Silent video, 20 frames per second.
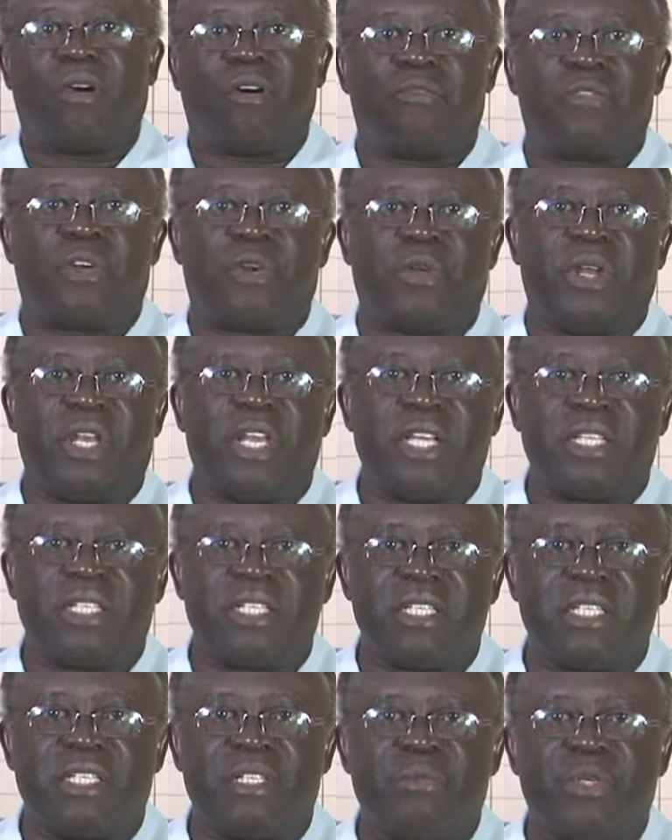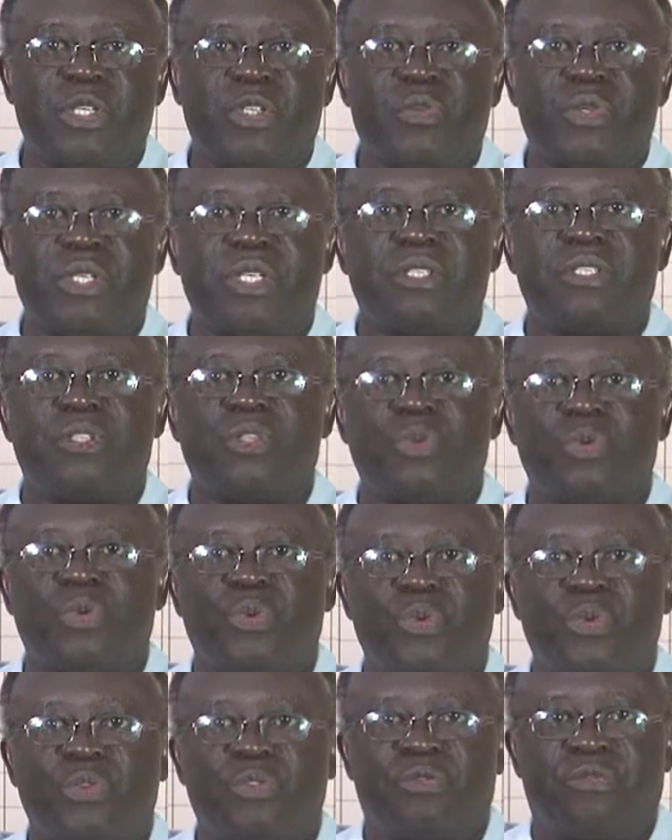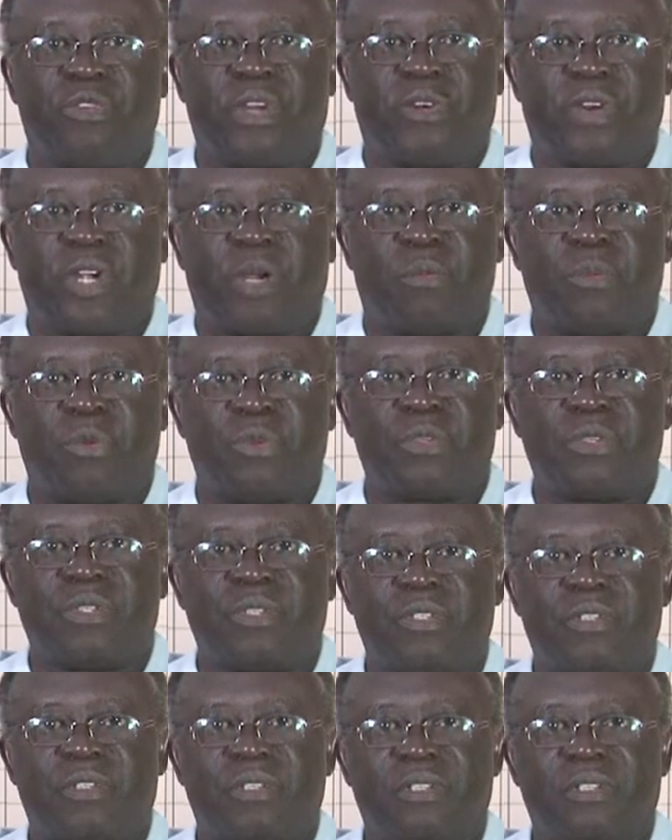of a relationship between two variables.